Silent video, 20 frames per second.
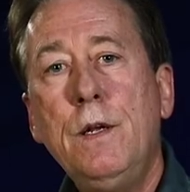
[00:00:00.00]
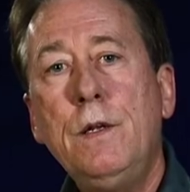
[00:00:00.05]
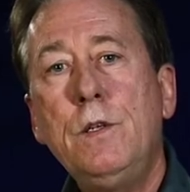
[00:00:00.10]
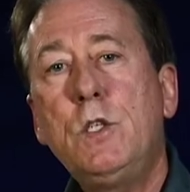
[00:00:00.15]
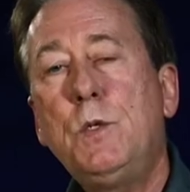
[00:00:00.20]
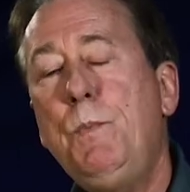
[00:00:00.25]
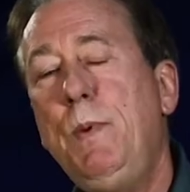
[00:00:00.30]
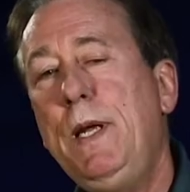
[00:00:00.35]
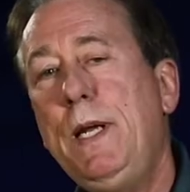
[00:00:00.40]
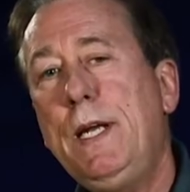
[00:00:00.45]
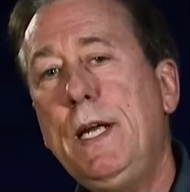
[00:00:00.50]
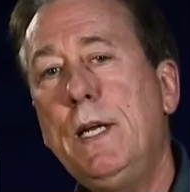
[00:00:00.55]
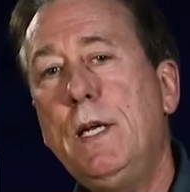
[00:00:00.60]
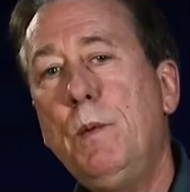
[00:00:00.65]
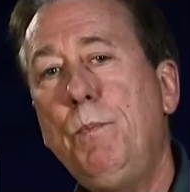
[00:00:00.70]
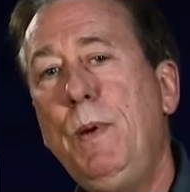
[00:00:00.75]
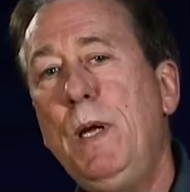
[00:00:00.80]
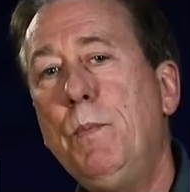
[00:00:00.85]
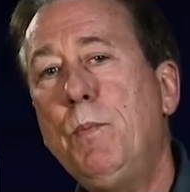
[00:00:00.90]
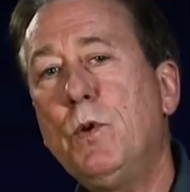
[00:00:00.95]
speak
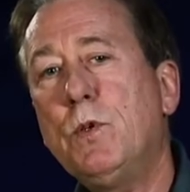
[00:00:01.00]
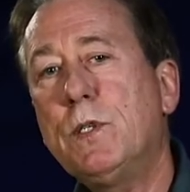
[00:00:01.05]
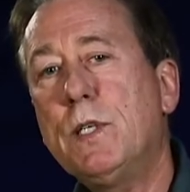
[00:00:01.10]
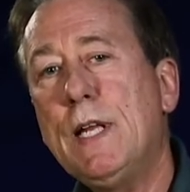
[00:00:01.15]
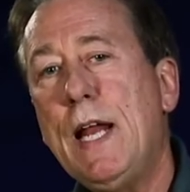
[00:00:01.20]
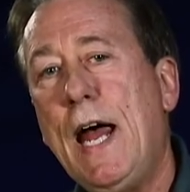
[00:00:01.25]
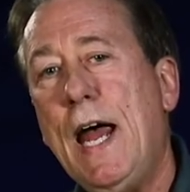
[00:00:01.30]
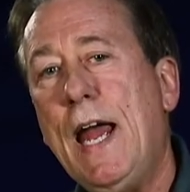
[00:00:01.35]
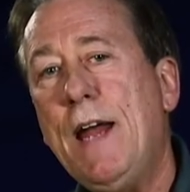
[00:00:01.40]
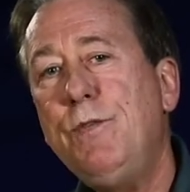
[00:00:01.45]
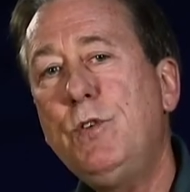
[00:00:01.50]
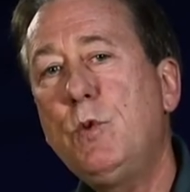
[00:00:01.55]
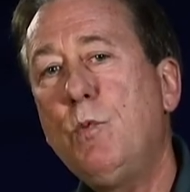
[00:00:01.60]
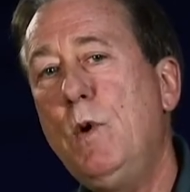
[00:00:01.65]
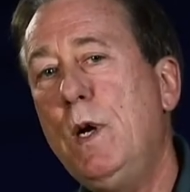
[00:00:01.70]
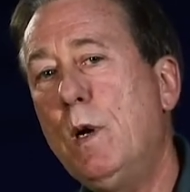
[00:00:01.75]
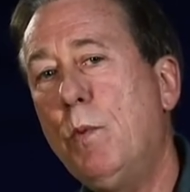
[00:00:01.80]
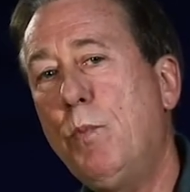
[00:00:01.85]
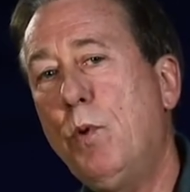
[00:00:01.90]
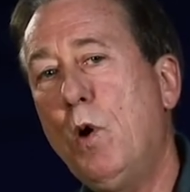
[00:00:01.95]
into people's lives
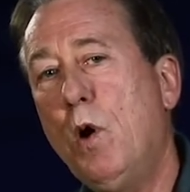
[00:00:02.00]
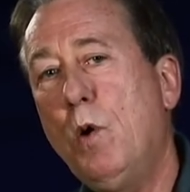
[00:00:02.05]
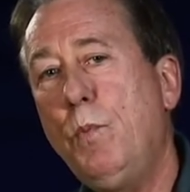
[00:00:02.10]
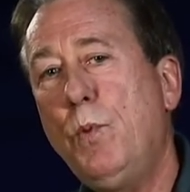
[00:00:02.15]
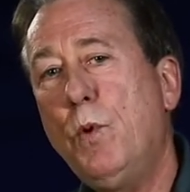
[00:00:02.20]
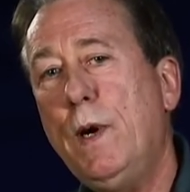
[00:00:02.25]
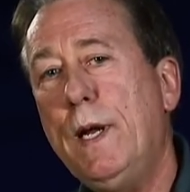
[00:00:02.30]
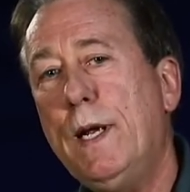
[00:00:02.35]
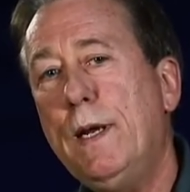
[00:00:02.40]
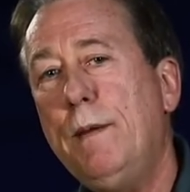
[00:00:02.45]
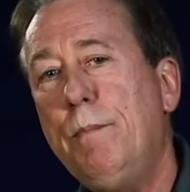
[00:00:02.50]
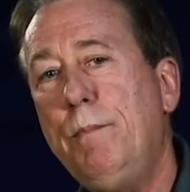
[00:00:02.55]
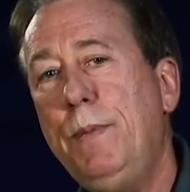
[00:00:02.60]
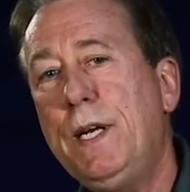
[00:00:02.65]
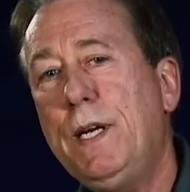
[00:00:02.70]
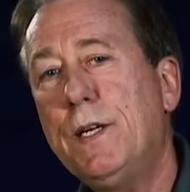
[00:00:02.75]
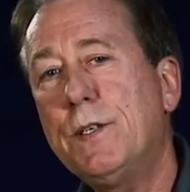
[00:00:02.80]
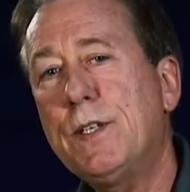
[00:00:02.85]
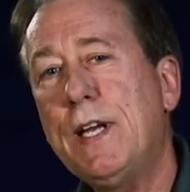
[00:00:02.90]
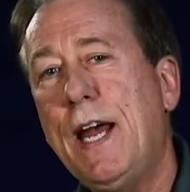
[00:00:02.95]
when appropriate
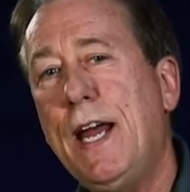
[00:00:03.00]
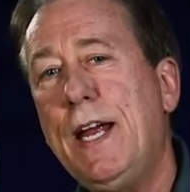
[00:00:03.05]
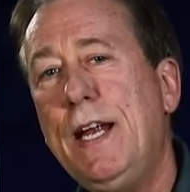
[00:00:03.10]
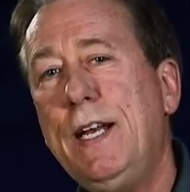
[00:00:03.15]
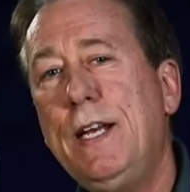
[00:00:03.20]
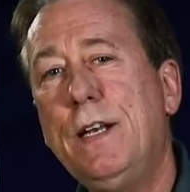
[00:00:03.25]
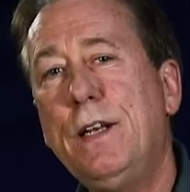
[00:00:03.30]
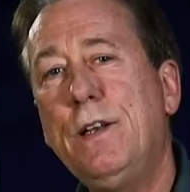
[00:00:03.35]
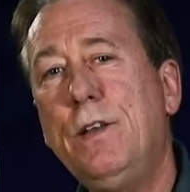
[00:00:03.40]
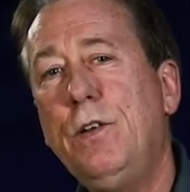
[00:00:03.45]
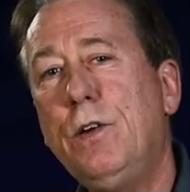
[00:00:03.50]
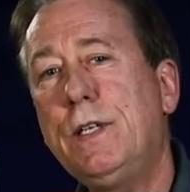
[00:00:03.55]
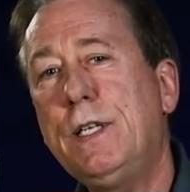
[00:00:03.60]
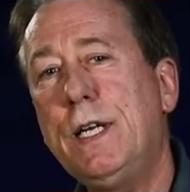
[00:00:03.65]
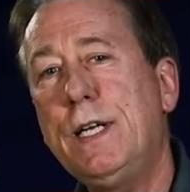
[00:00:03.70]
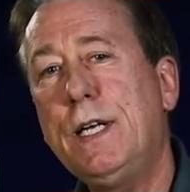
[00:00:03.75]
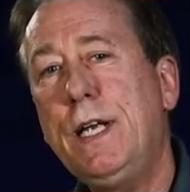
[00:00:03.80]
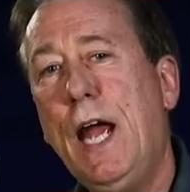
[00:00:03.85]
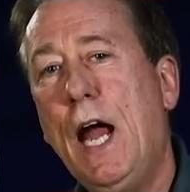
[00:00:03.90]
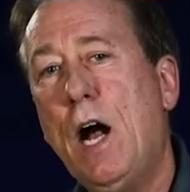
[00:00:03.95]
because I looked
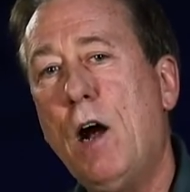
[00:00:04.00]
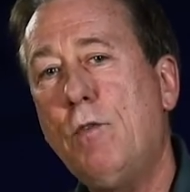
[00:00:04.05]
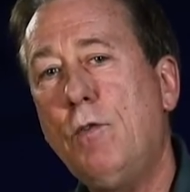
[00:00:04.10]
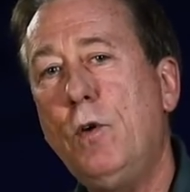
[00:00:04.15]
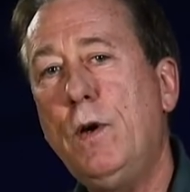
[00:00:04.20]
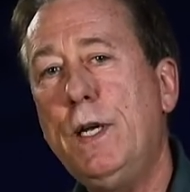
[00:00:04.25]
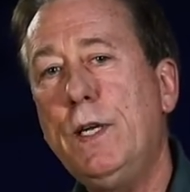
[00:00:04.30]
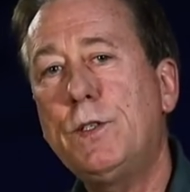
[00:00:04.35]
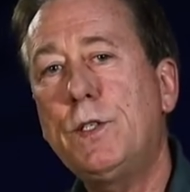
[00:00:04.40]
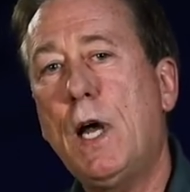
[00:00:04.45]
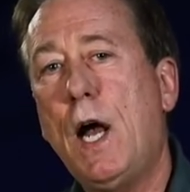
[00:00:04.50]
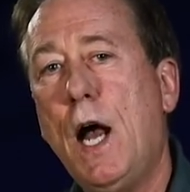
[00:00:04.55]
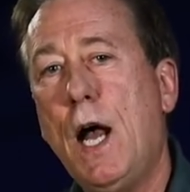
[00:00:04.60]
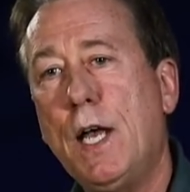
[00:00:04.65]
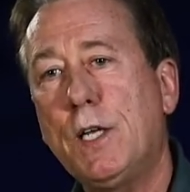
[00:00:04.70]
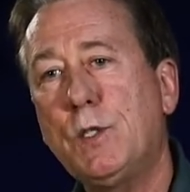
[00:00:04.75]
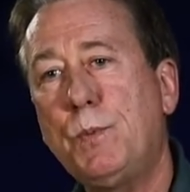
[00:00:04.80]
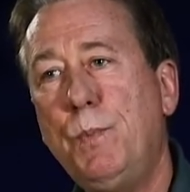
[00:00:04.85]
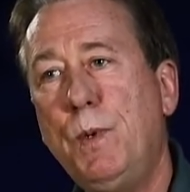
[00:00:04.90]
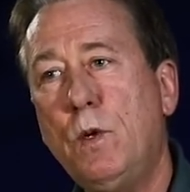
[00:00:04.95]
at Calvary as a
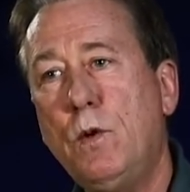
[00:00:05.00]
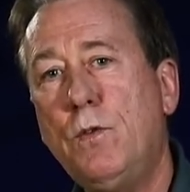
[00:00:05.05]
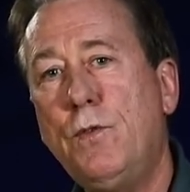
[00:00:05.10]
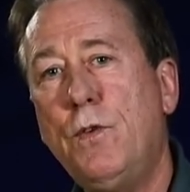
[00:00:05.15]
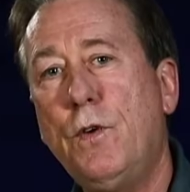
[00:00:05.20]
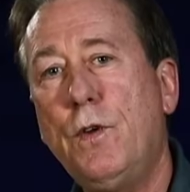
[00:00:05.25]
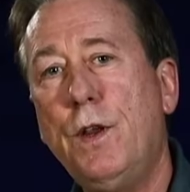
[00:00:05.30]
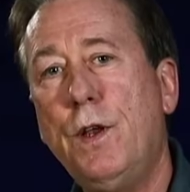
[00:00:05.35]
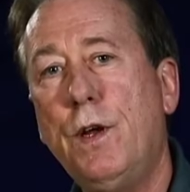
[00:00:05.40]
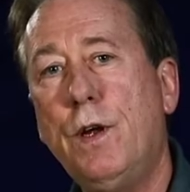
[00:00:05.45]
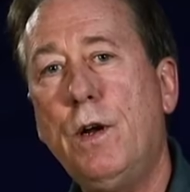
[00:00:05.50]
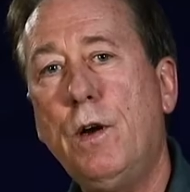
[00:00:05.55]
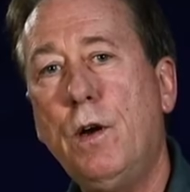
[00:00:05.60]
hospital for the